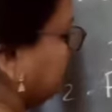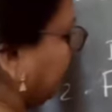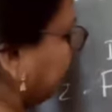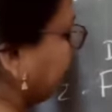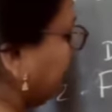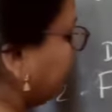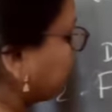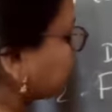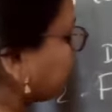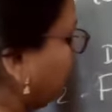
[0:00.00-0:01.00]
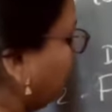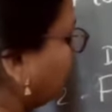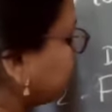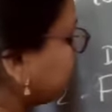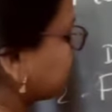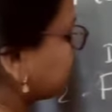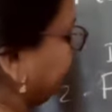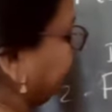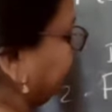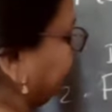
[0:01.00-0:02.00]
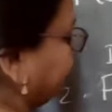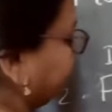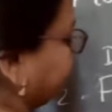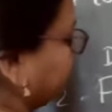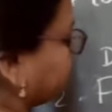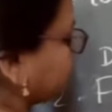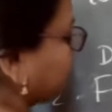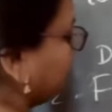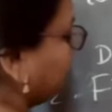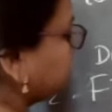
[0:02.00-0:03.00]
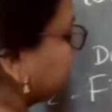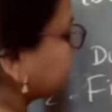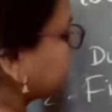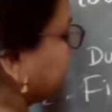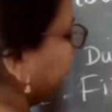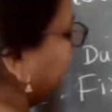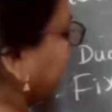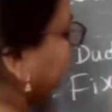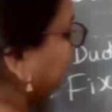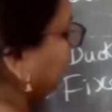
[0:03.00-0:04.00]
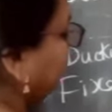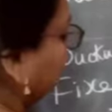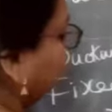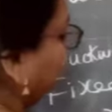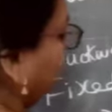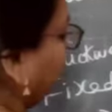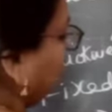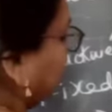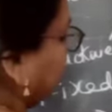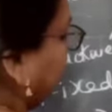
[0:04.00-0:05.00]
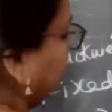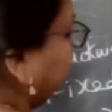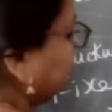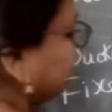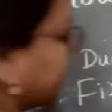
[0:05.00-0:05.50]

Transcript: and they will have the spongy stem. Spongy stem will help them to float, make